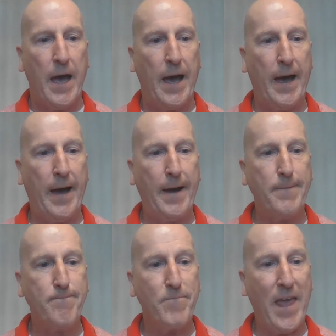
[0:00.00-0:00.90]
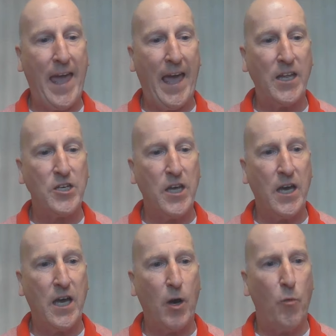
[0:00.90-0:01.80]
And
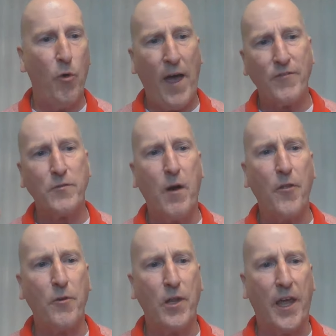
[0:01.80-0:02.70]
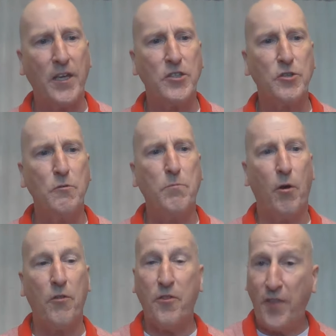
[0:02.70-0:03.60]
we'll have some other links to
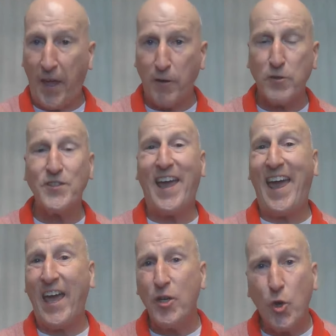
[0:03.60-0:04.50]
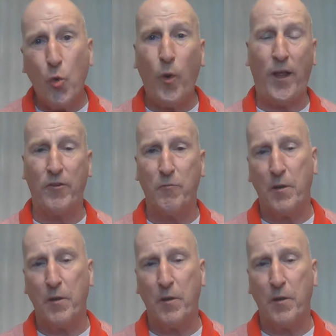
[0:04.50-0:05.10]
both Thayer's and Quinn's,